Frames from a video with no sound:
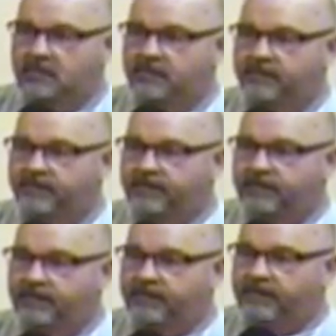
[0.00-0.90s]

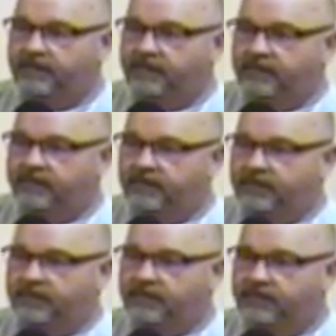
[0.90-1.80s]

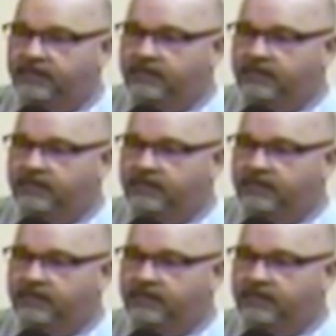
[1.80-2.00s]
(silence)